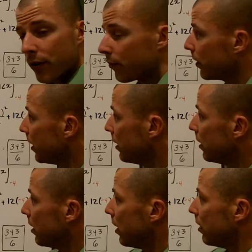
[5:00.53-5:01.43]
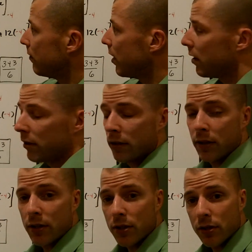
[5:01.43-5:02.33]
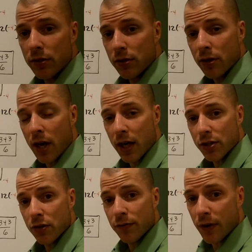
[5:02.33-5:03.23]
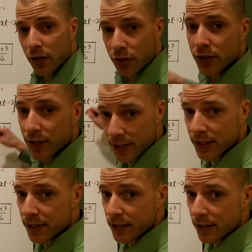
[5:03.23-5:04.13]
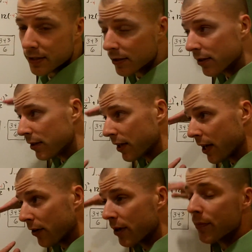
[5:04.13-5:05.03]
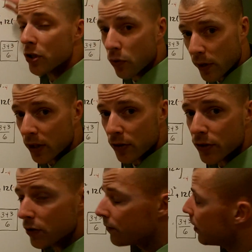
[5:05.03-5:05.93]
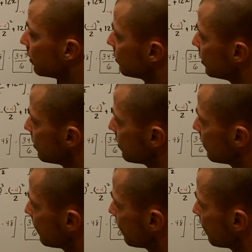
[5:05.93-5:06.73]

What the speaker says: and 3 of our two functions, the distance, the area between those two functions.